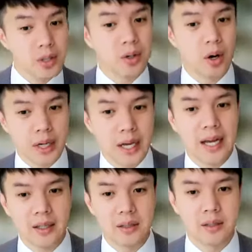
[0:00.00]

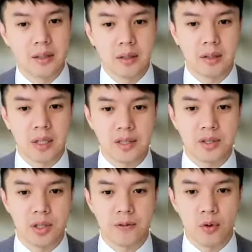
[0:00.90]
Okay. So
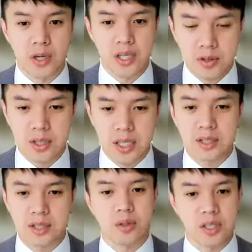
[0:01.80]
you're 42 today.
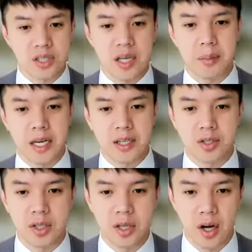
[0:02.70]
So we're the same
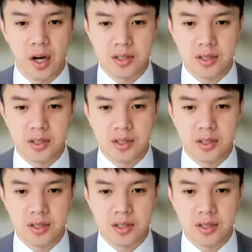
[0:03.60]
age. Awesome.